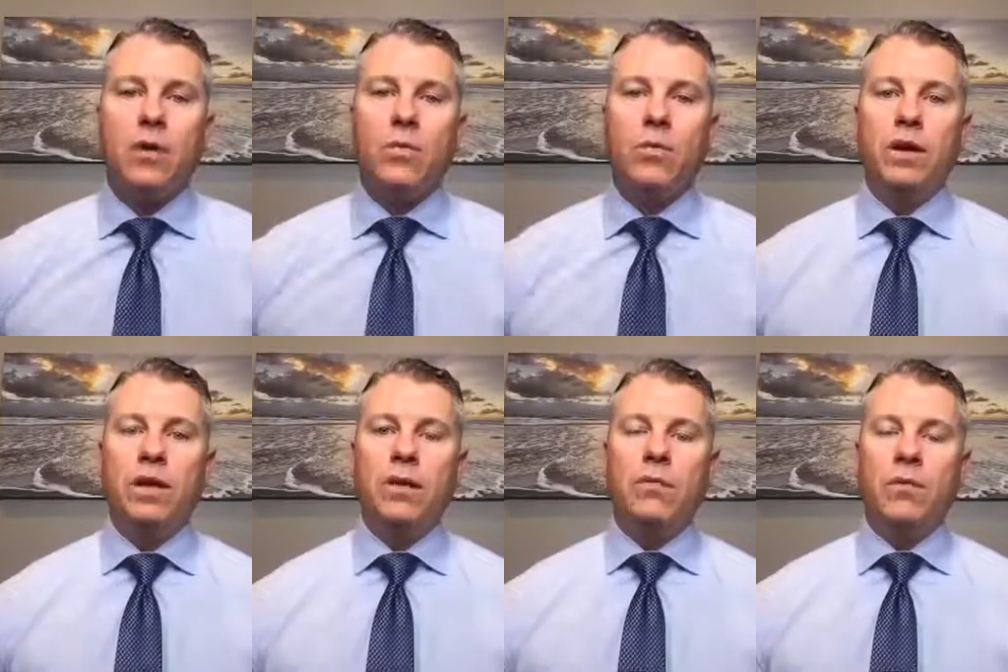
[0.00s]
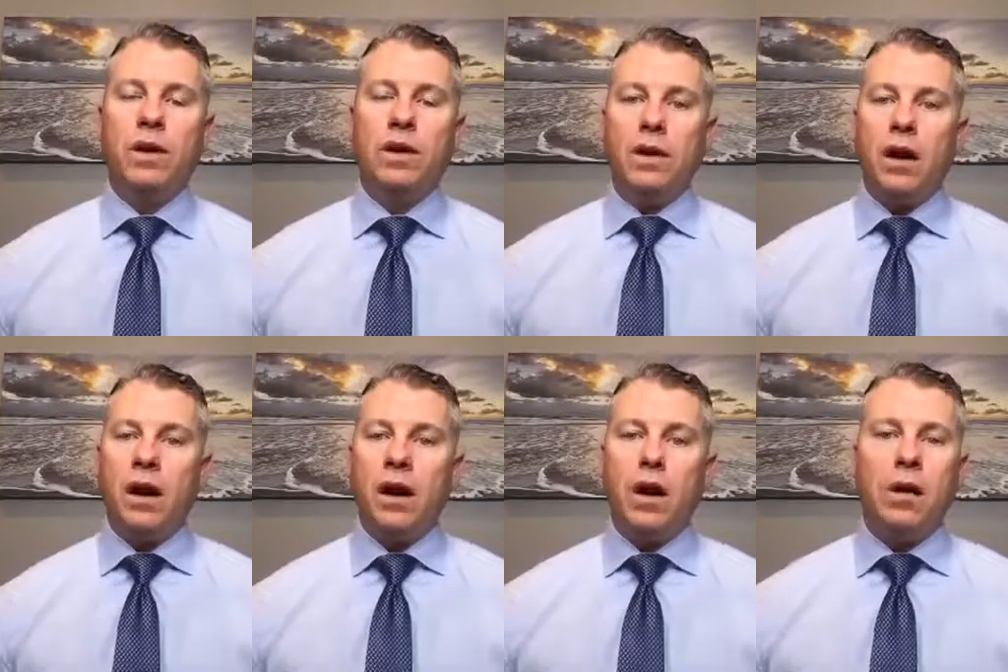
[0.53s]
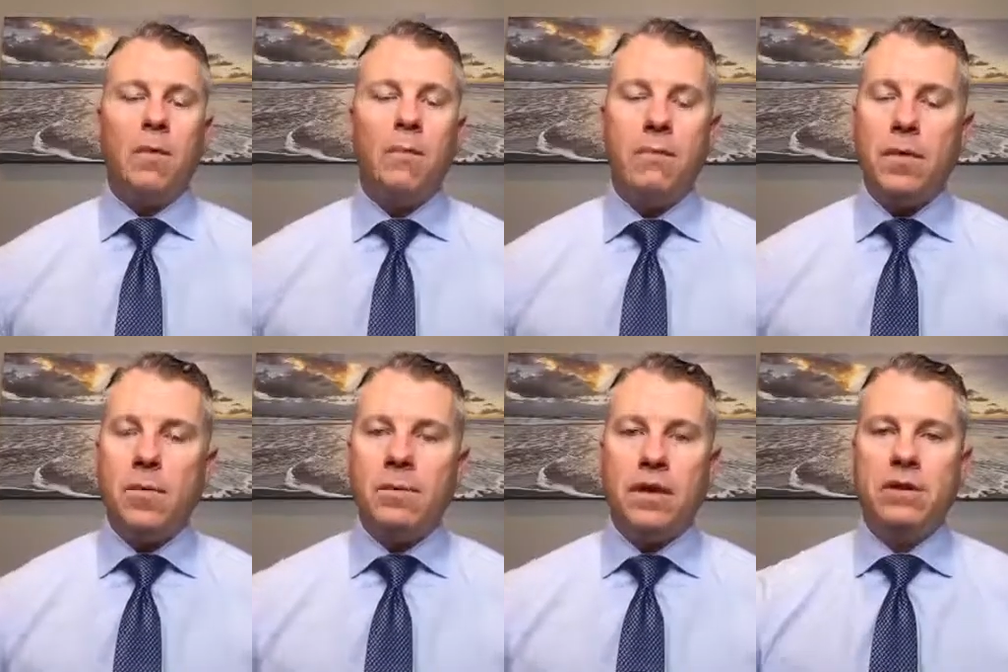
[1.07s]
We can run,
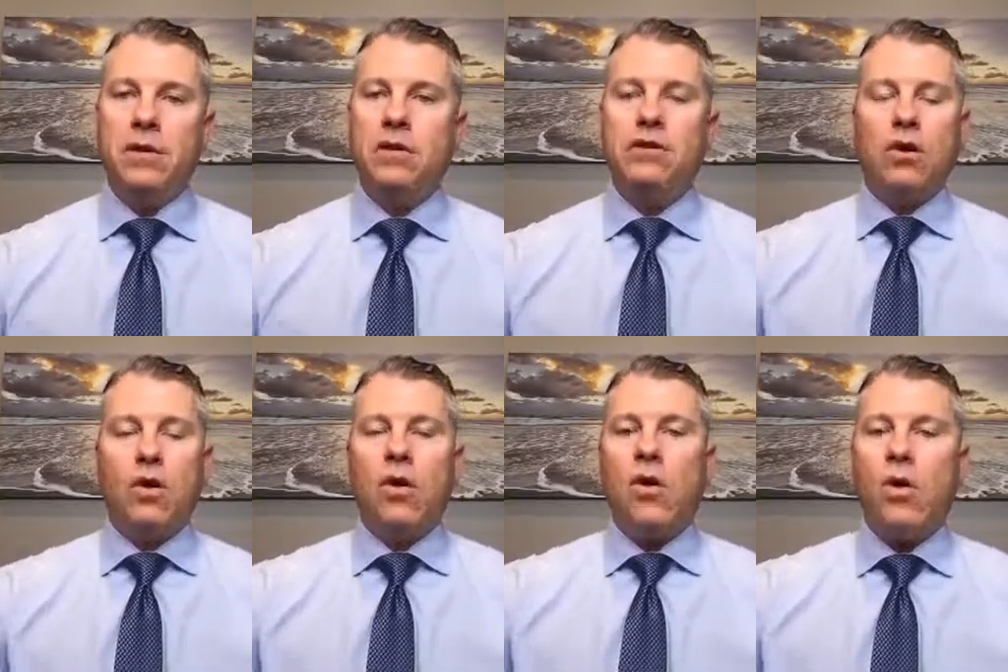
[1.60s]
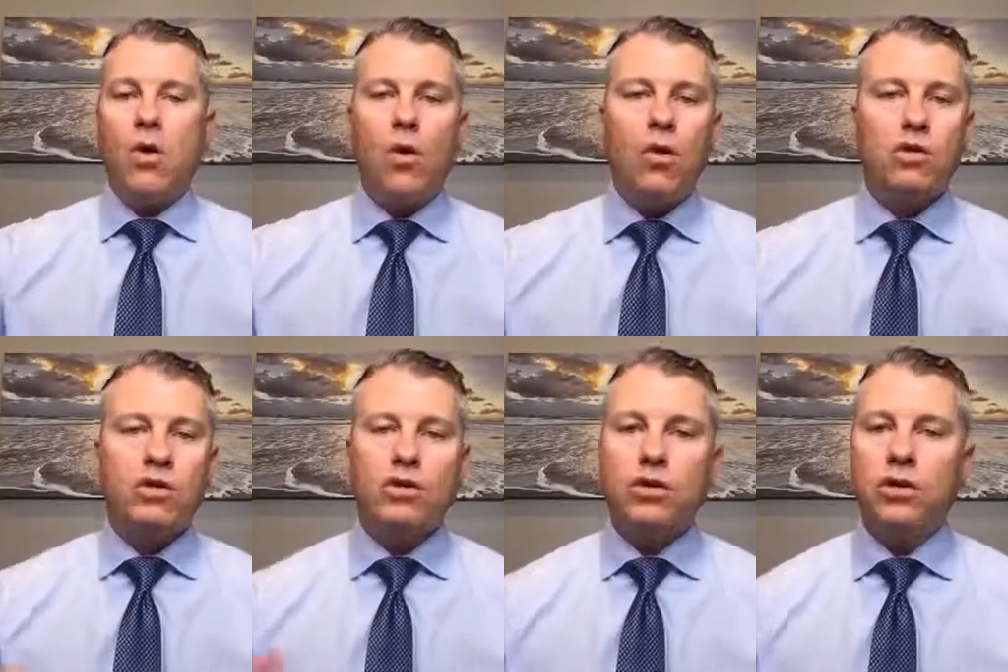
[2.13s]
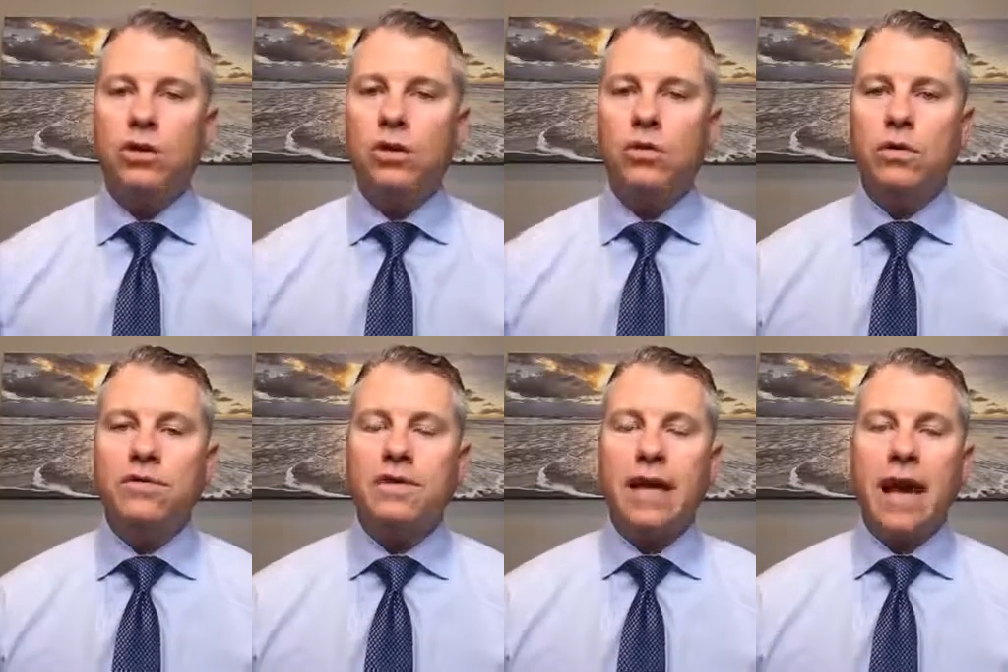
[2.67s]
there's a whole
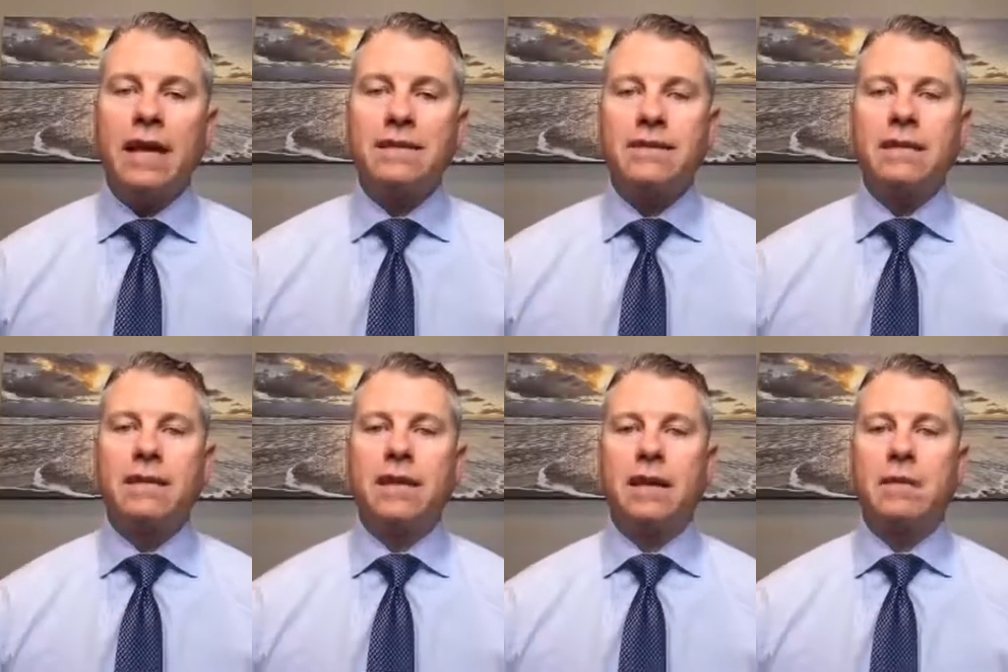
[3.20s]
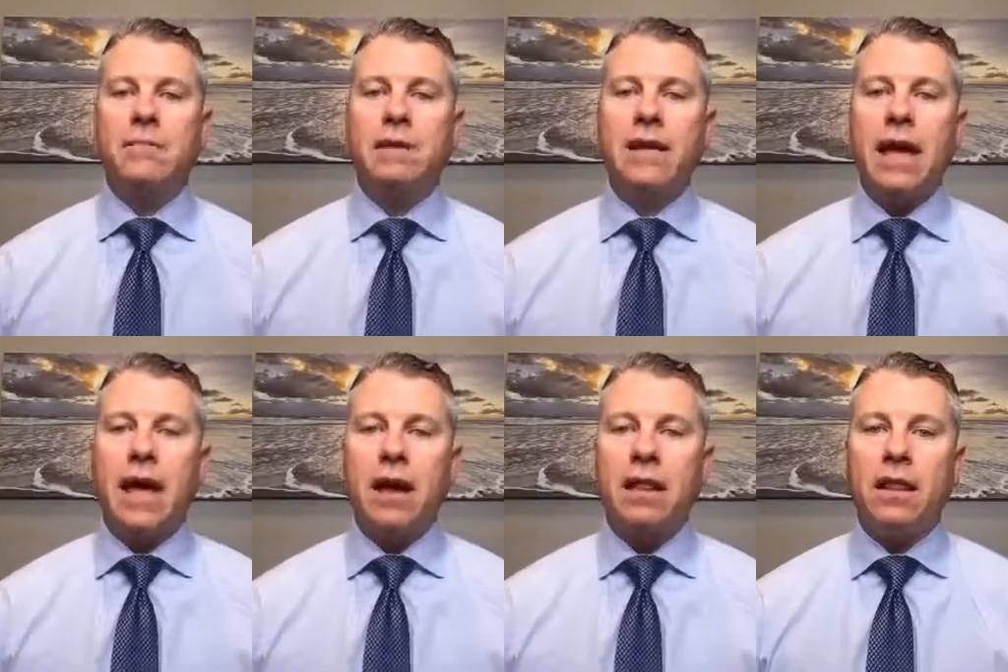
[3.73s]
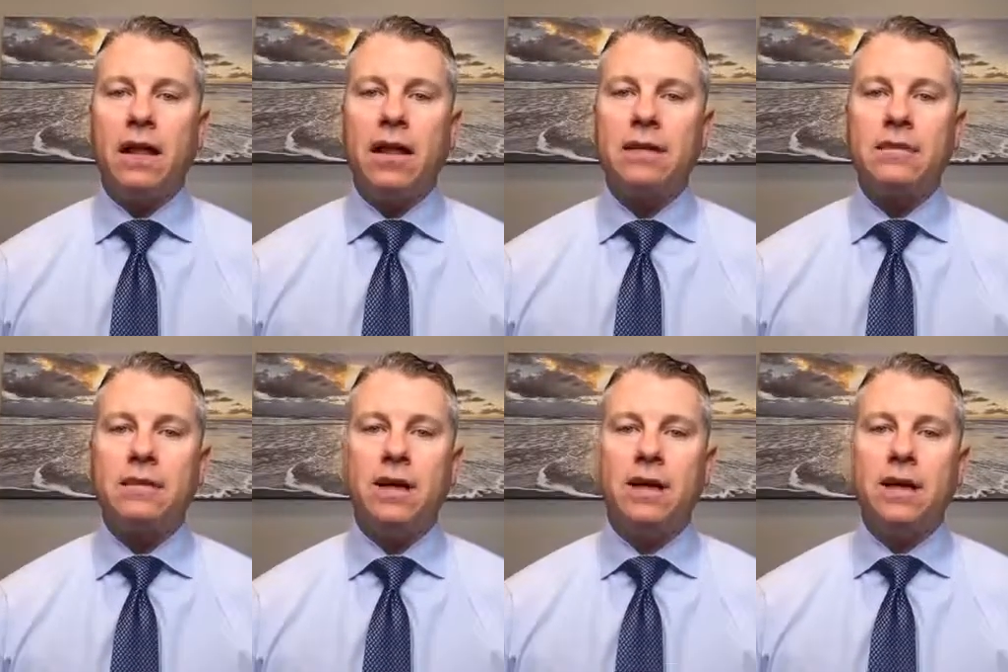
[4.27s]
slew of testing that can be
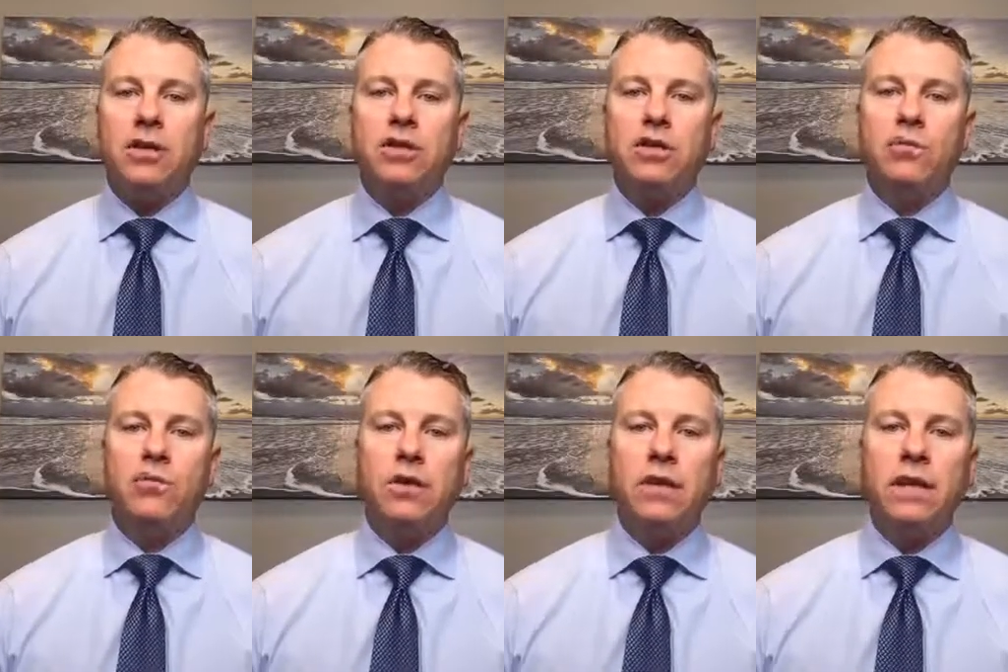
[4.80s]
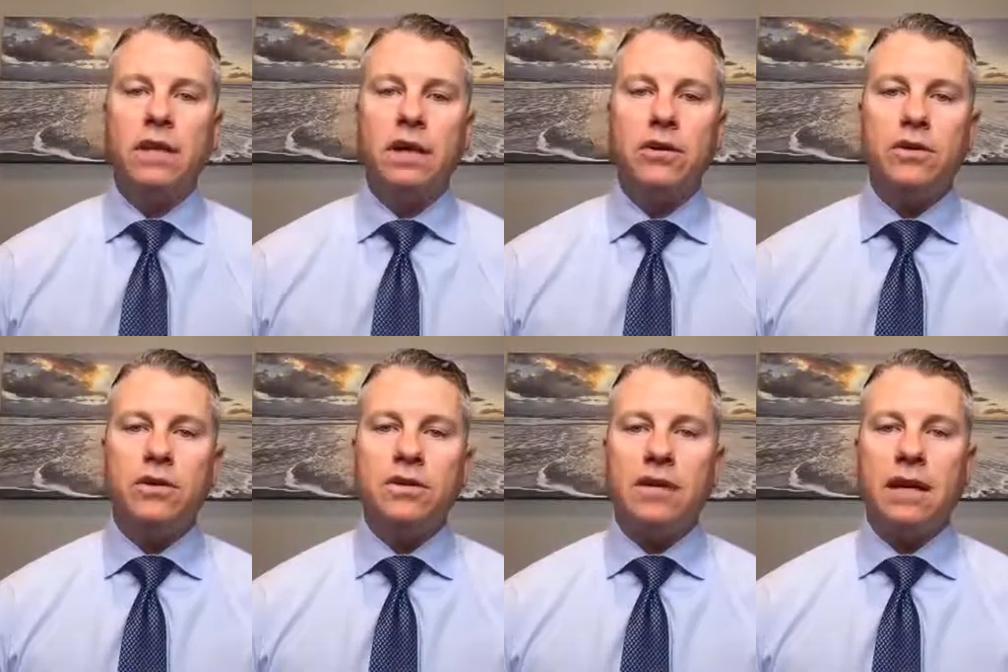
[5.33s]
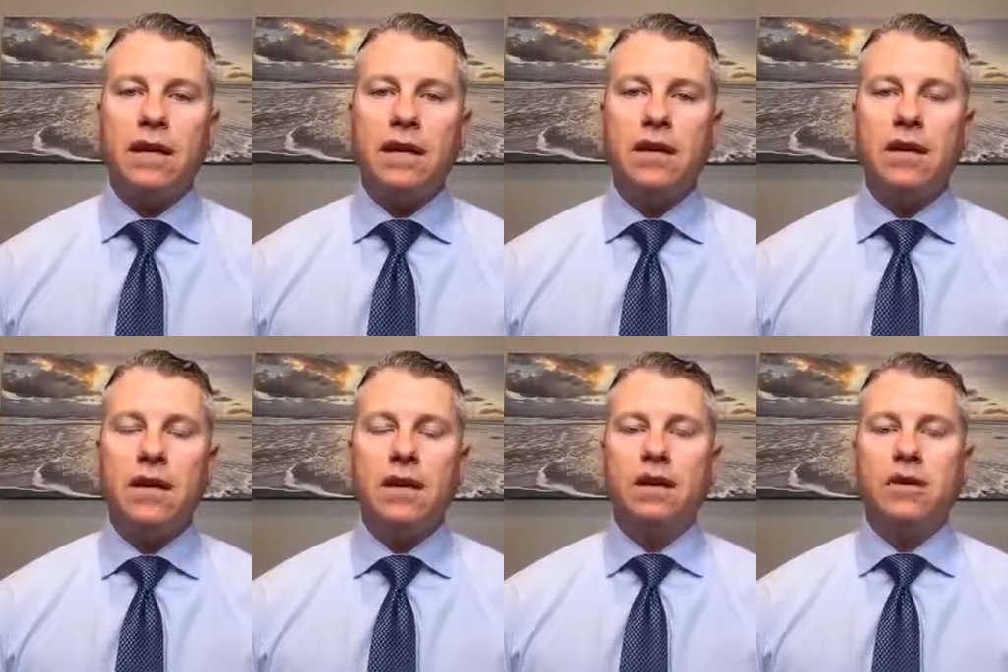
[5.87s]
analyzed to really understand